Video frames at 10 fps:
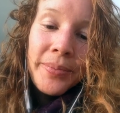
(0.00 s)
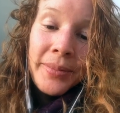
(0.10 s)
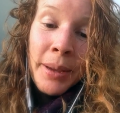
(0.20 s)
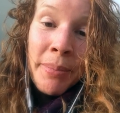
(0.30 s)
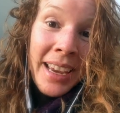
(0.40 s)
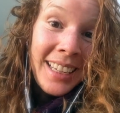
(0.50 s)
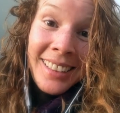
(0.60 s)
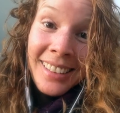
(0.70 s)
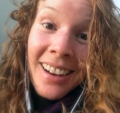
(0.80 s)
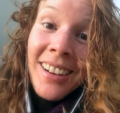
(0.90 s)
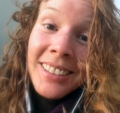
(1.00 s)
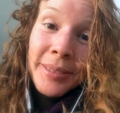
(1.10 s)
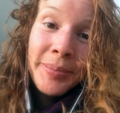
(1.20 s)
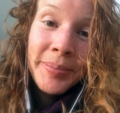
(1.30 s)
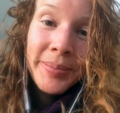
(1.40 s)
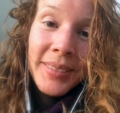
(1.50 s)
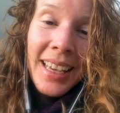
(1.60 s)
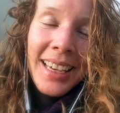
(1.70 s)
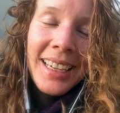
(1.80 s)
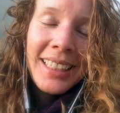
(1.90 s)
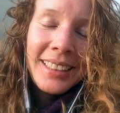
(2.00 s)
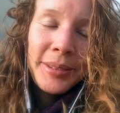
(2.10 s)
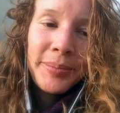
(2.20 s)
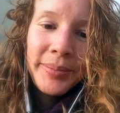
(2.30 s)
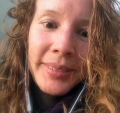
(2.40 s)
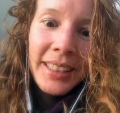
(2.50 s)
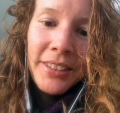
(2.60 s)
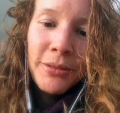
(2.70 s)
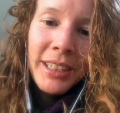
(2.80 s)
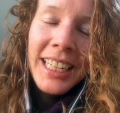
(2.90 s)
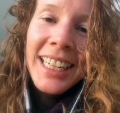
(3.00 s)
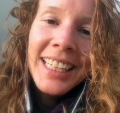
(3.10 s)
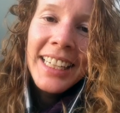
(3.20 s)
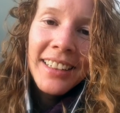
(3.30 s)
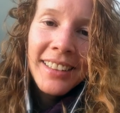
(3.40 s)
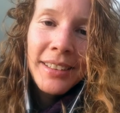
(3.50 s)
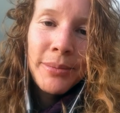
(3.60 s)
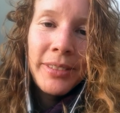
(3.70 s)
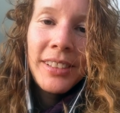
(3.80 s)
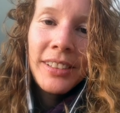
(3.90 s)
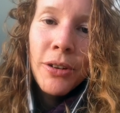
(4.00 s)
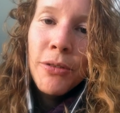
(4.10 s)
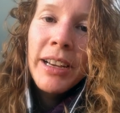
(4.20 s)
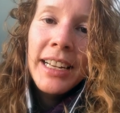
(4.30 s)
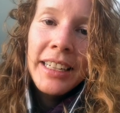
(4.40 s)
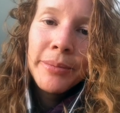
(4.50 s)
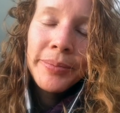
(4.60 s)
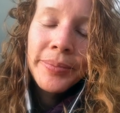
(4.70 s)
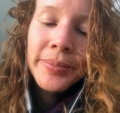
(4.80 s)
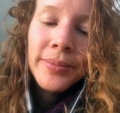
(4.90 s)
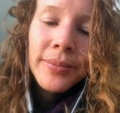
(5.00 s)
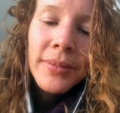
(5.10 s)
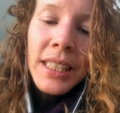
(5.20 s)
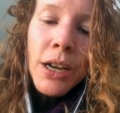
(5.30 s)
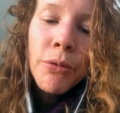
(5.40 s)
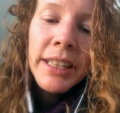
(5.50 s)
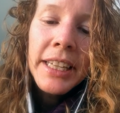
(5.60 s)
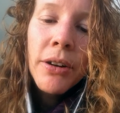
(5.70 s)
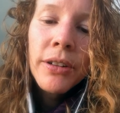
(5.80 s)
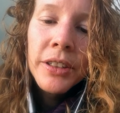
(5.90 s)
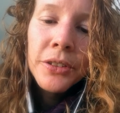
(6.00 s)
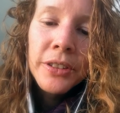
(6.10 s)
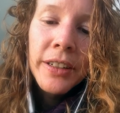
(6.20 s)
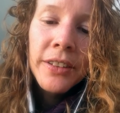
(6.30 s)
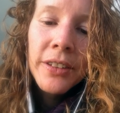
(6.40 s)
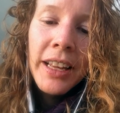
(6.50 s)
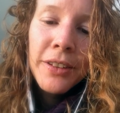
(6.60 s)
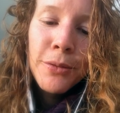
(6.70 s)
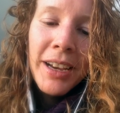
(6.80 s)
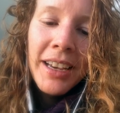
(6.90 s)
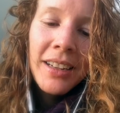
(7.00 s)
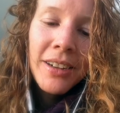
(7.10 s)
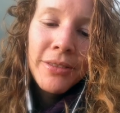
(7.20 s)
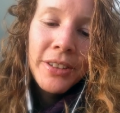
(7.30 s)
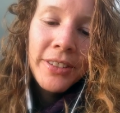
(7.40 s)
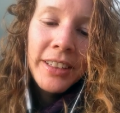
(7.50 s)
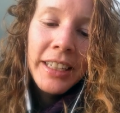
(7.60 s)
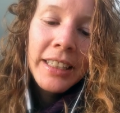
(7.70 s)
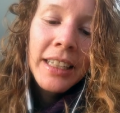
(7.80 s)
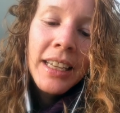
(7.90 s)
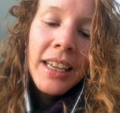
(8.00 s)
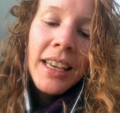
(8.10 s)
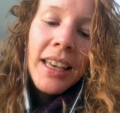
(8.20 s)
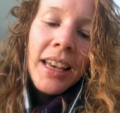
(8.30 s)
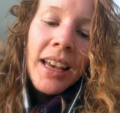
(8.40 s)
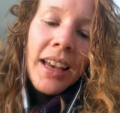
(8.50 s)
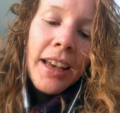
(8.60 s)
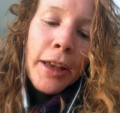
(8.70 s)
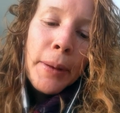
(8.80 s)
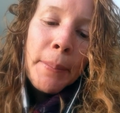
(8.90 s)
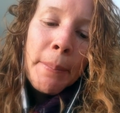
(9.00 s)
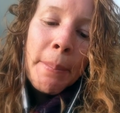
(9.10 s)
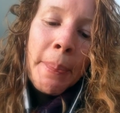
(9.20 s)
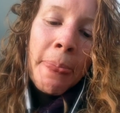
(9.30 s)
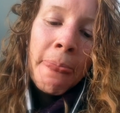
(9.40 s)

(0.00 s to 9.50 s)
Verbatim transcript: the pain is gone, and it really heals so quickly with the old urine. So that's why I love using it. Um,